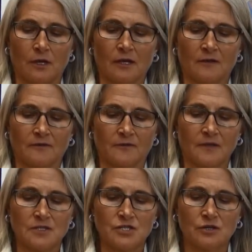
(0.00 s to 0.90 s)
if
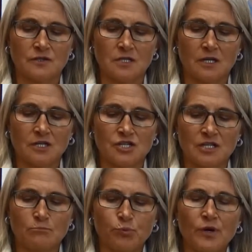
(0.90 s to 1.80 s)
they start to
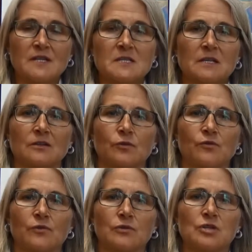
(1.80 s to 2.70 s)
actually press in
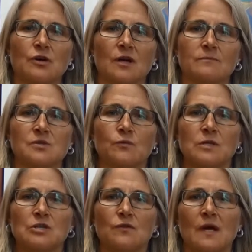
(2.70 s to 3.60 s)
over time. So we
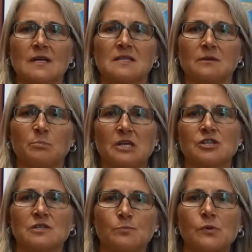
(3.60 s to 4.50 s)
do ask that
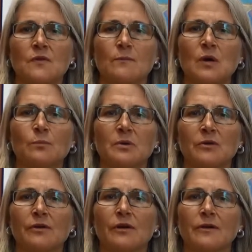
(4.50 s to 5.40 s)
patients pull them out
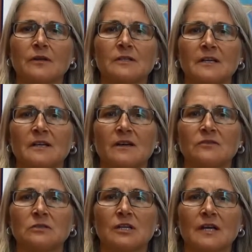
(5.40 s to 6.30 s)
periodically and have
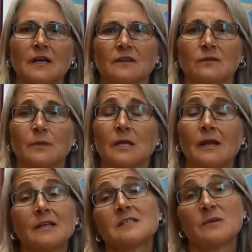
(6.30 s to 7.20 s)
a look at them. And
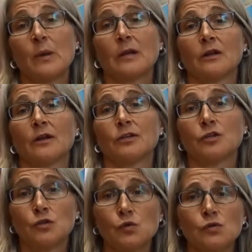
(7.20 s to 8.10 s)
it is dependent
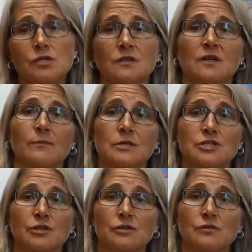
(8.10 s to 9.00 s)
on use and how
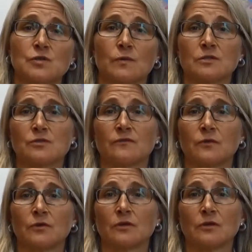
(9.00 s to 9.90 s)
much you use one. So if you're